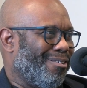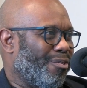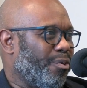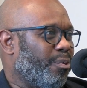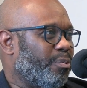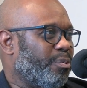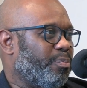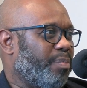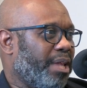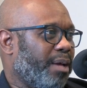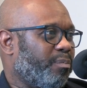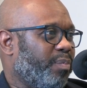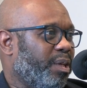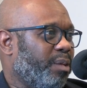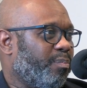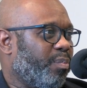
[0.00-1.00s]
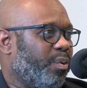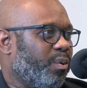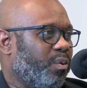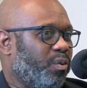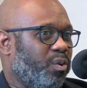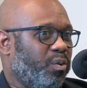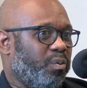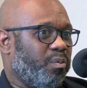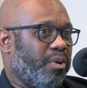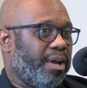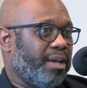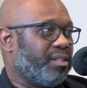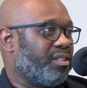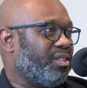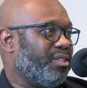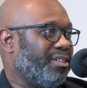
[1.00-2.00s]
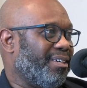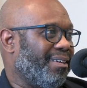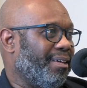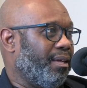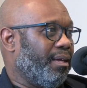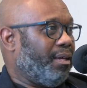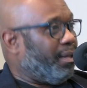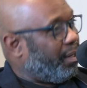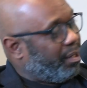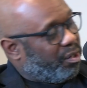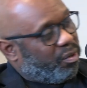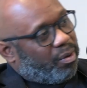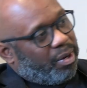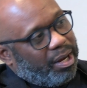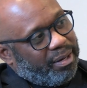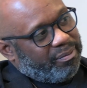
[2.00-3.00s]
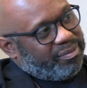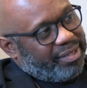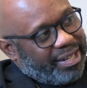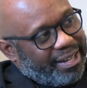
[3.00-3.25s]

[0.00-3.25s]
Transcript: or Black people who were actually, you know, of